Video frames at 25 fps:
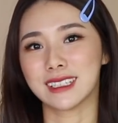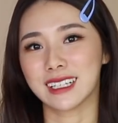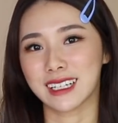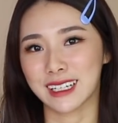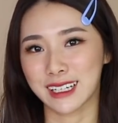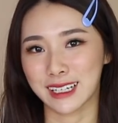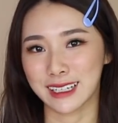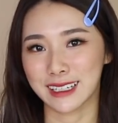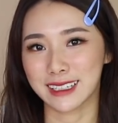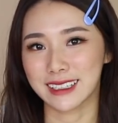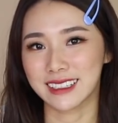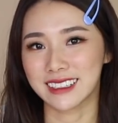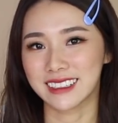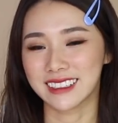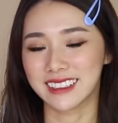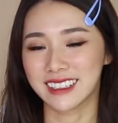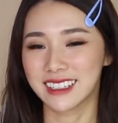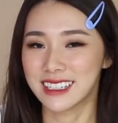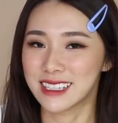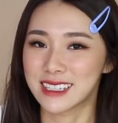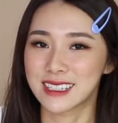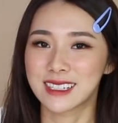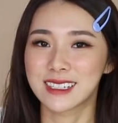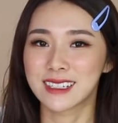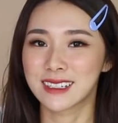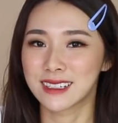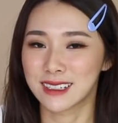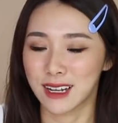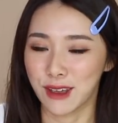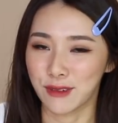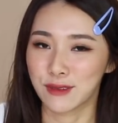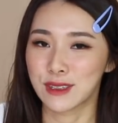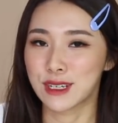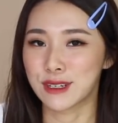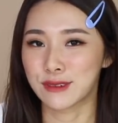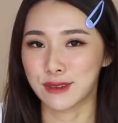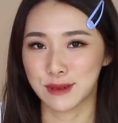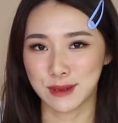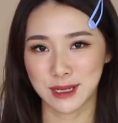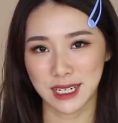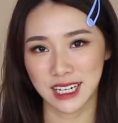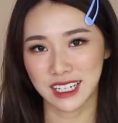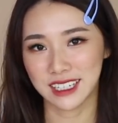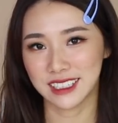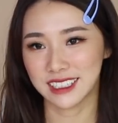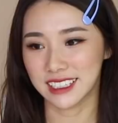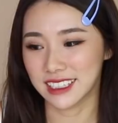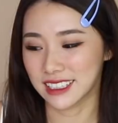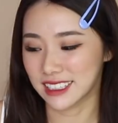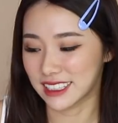that kind. It's definitely from
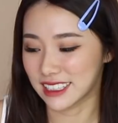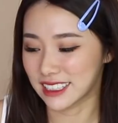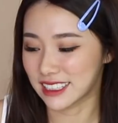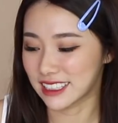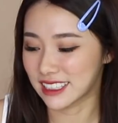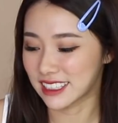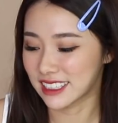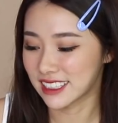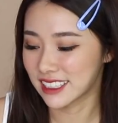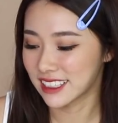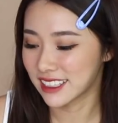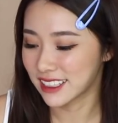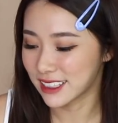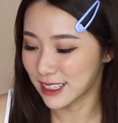China, I think.